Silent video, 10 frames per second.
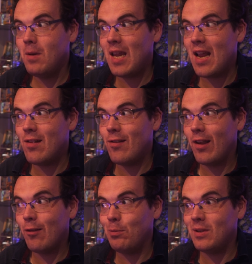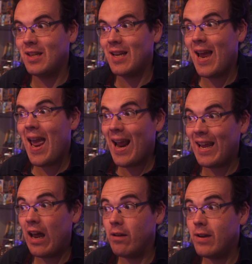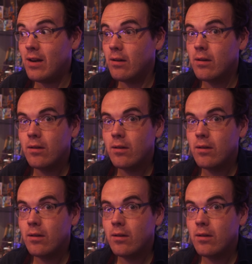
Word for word: kids exploiting the heck out of it.